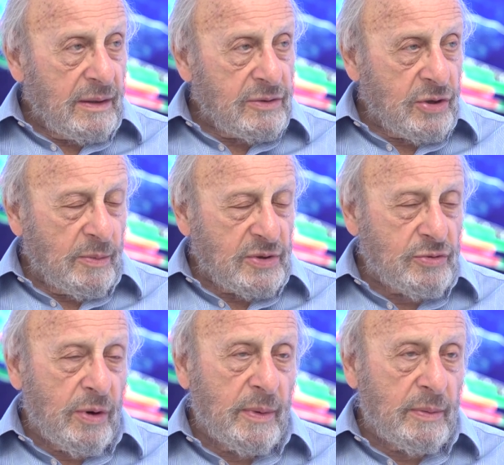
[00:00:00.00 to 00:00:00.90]

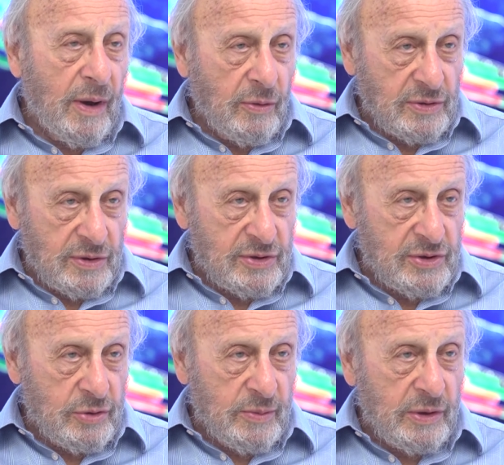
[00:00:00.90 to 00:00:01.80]
Thomas Robert Malthus,
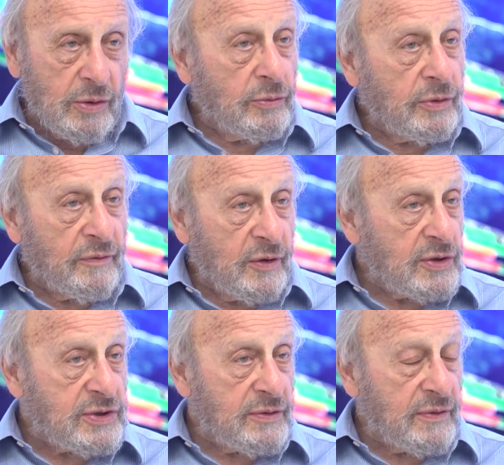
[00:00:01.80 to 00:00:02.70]
whom he called the
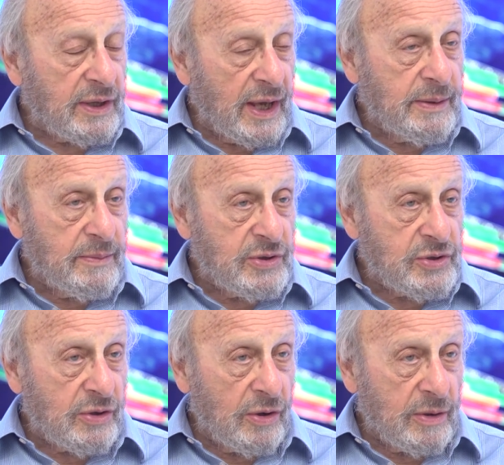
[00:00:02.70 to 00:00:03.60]
first of the Cambridge
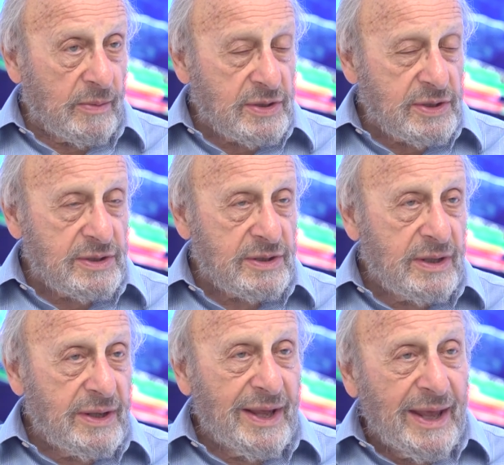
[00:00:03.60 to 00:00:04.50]
economists,
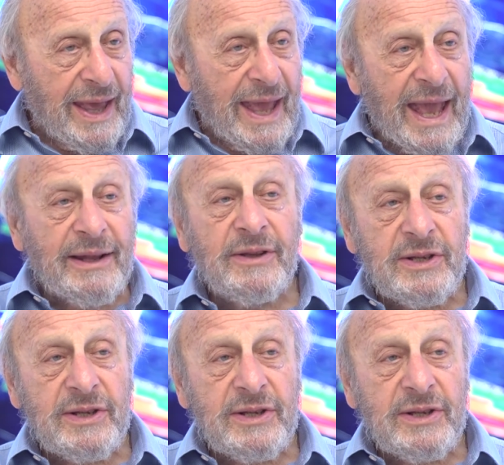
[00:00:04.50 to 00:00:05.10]
had